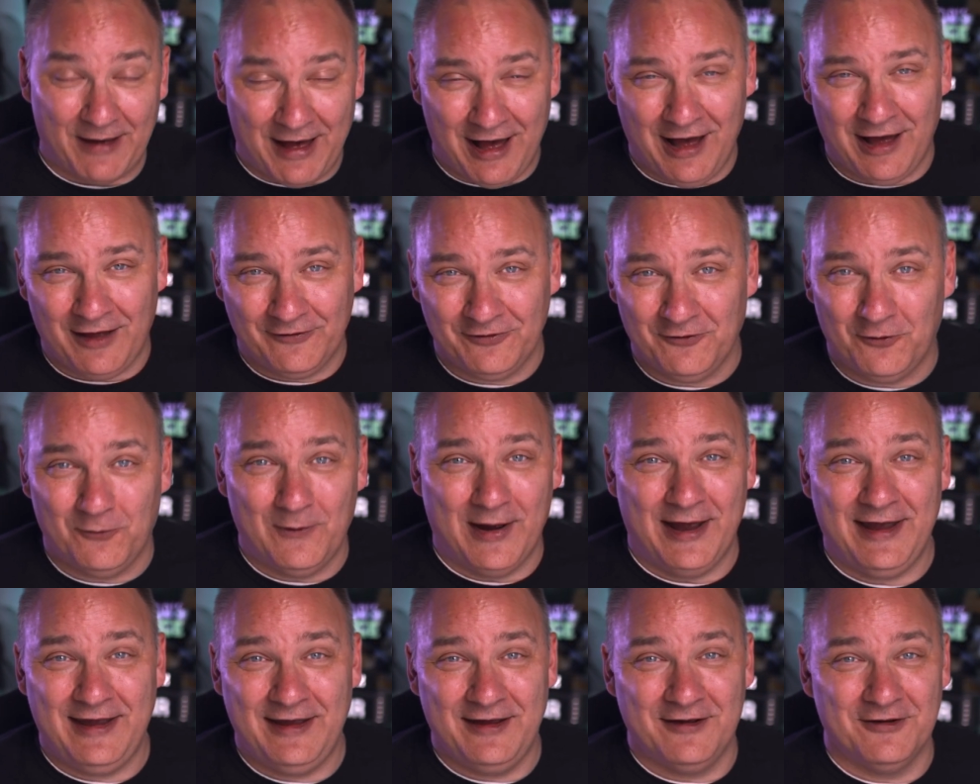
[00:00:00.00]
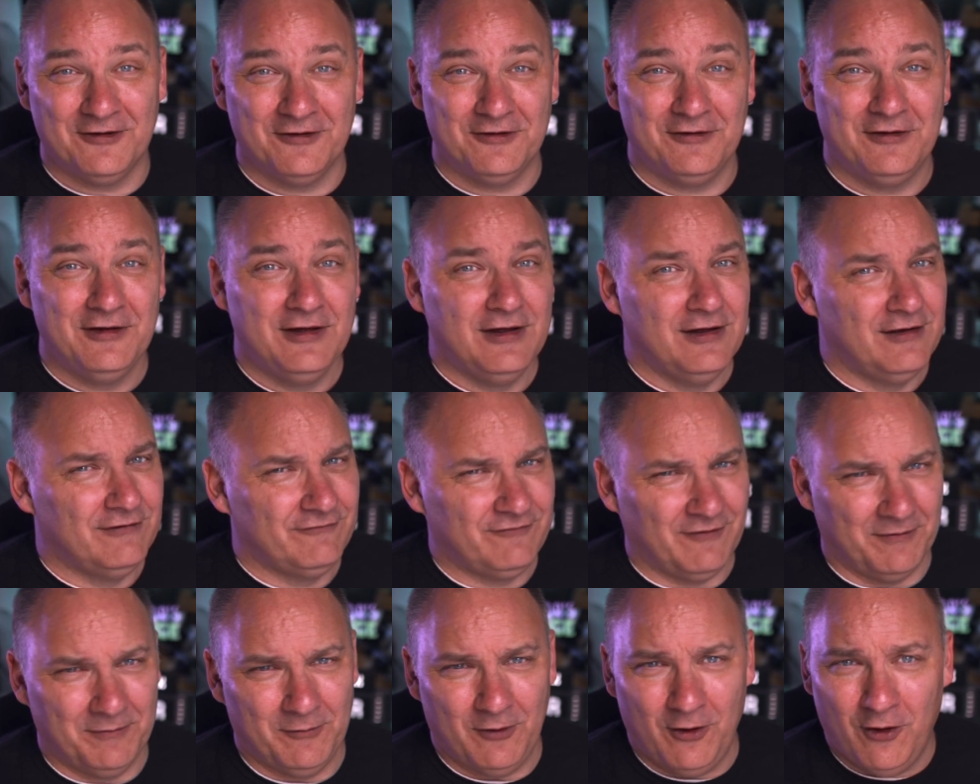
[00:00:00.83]
on the way here
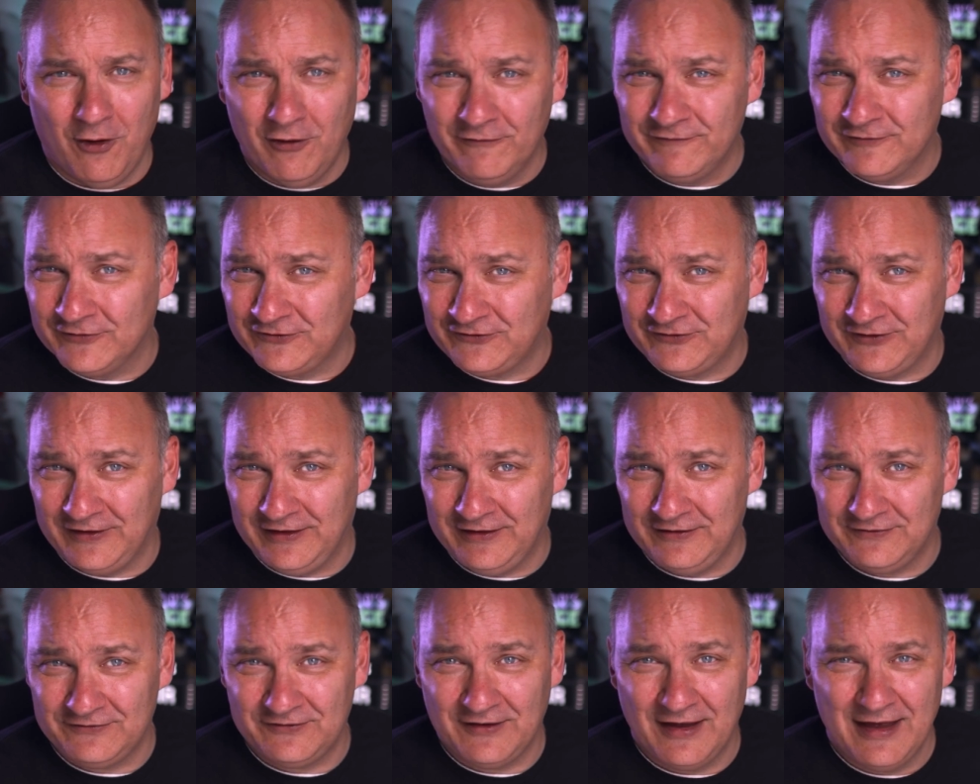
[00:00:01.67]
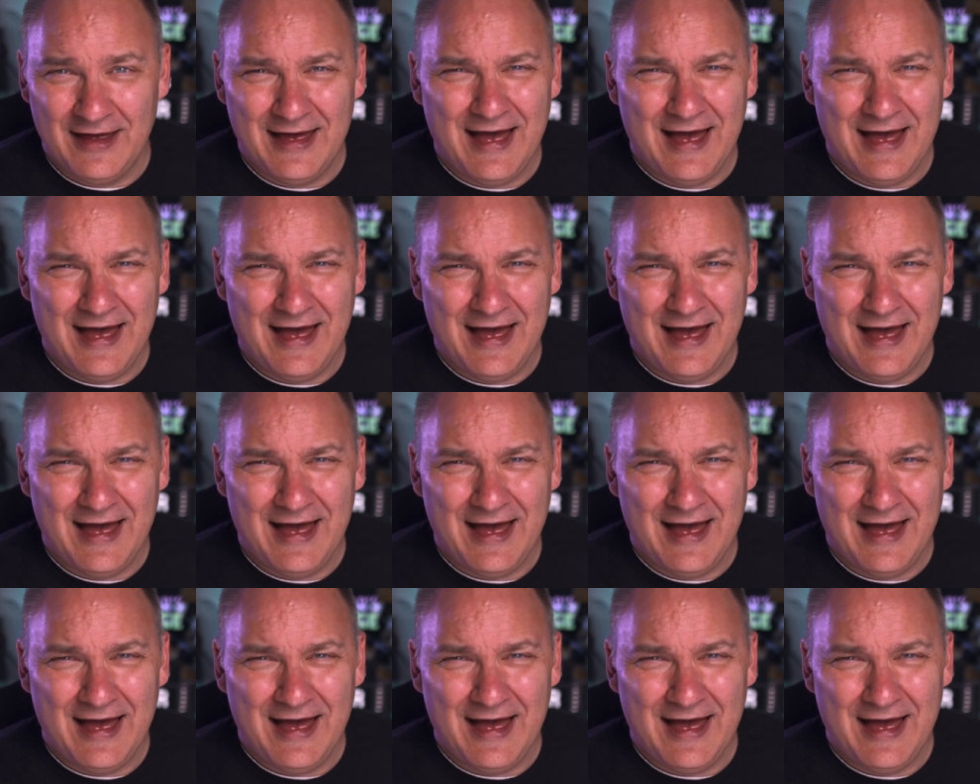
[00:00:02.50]
from overseas,